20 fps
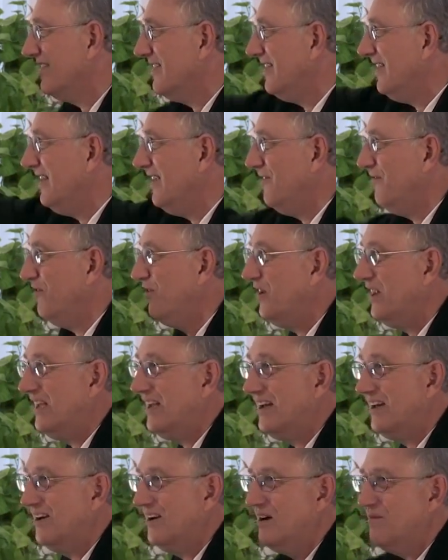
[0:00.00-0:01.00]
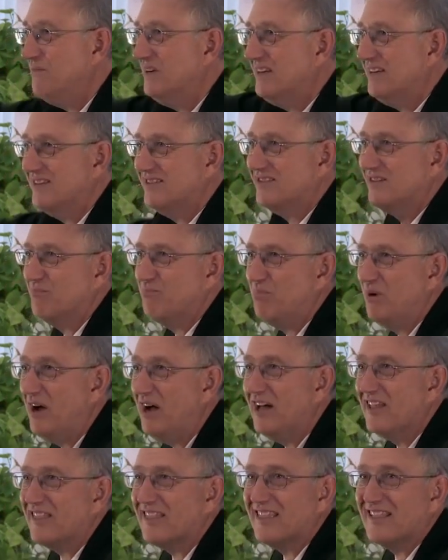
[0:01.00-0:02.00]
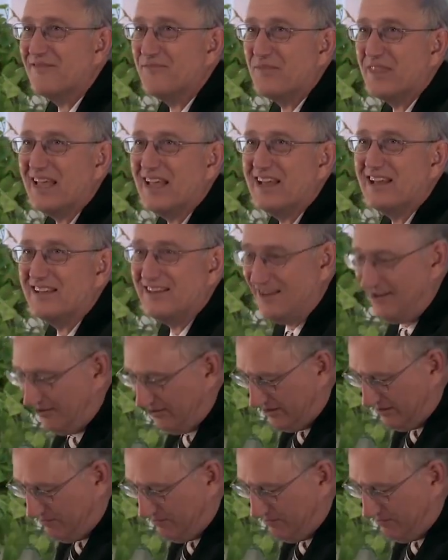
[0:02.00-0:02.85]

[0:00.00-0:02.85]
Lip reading: 30, 40 kilometers apart, and you're